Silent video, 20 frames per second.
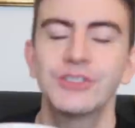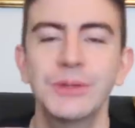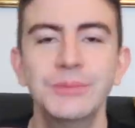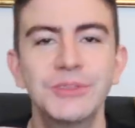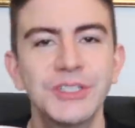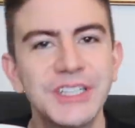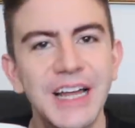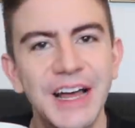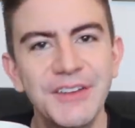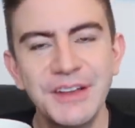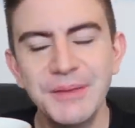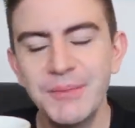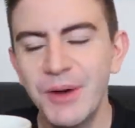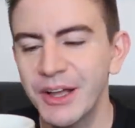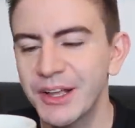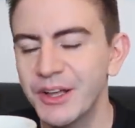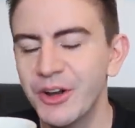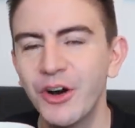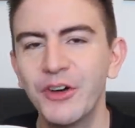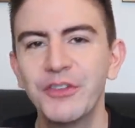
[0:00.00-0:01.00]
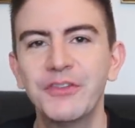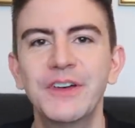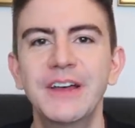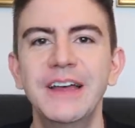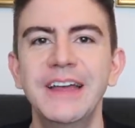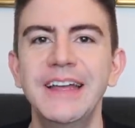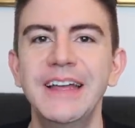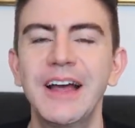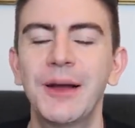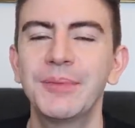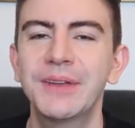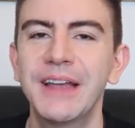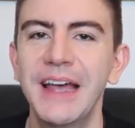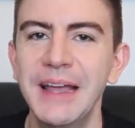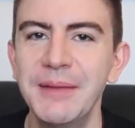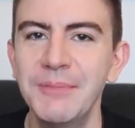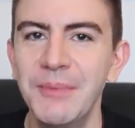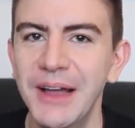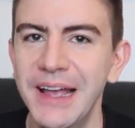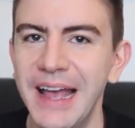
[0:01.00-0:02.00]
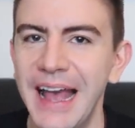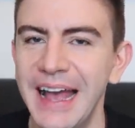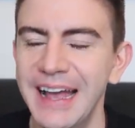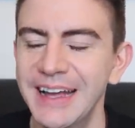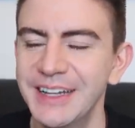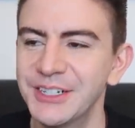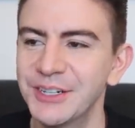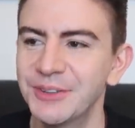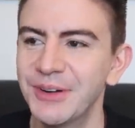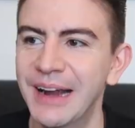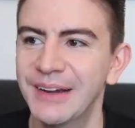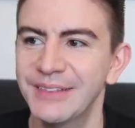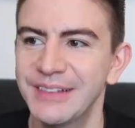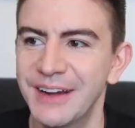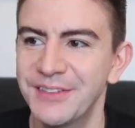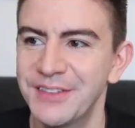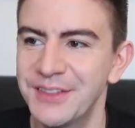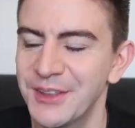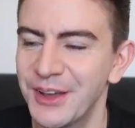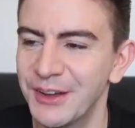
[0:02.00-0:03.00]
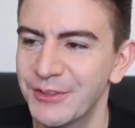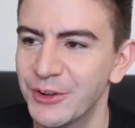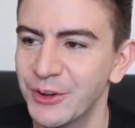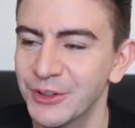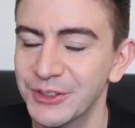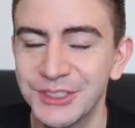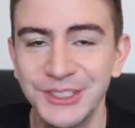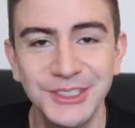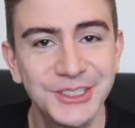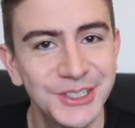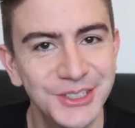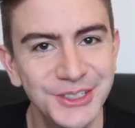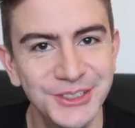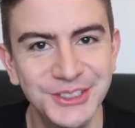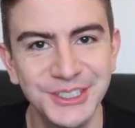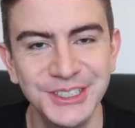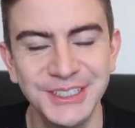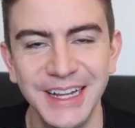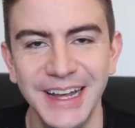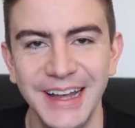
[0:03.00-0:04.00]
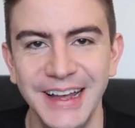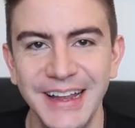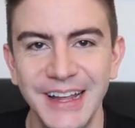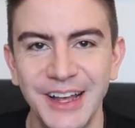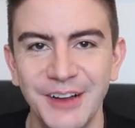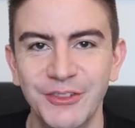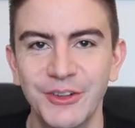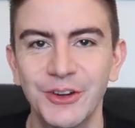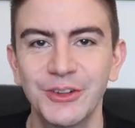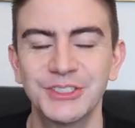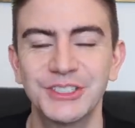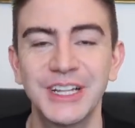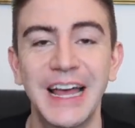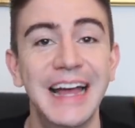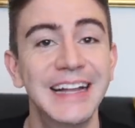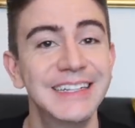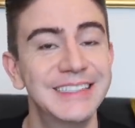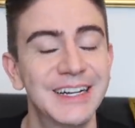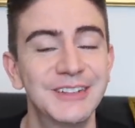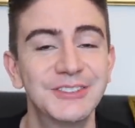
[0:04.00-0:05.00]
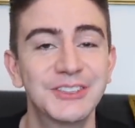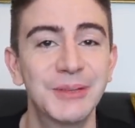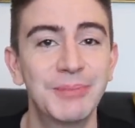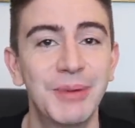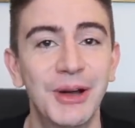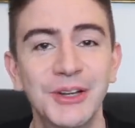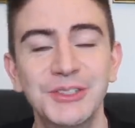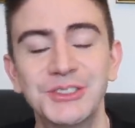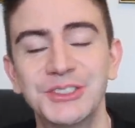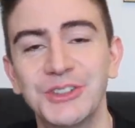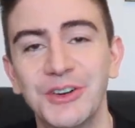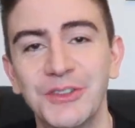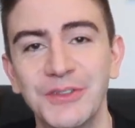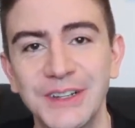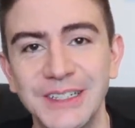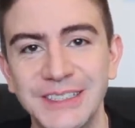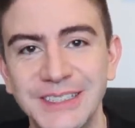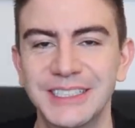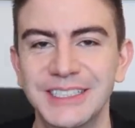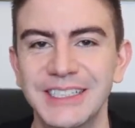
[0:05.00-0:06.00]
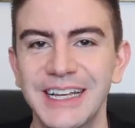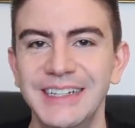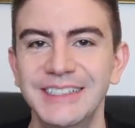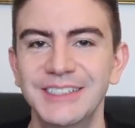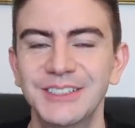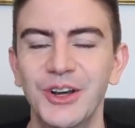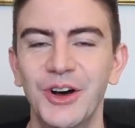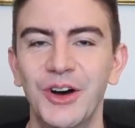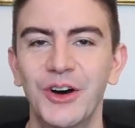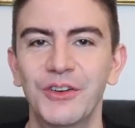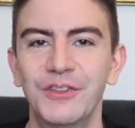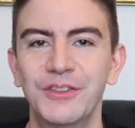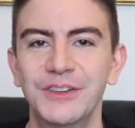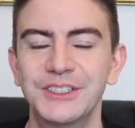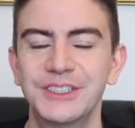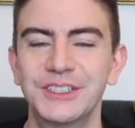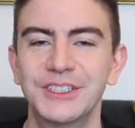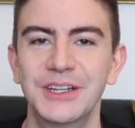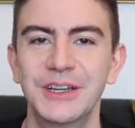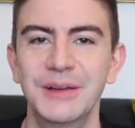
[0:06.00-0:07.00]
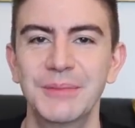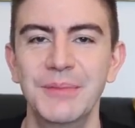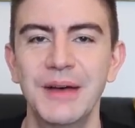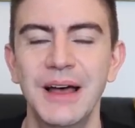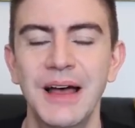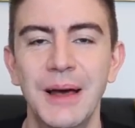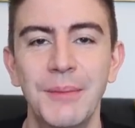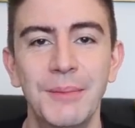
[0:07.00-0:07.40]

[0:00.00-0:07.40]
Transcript: So I'm just having my coffee. I'm getting my head around everything that I've got to do today. I've got to head down to the post office to send off some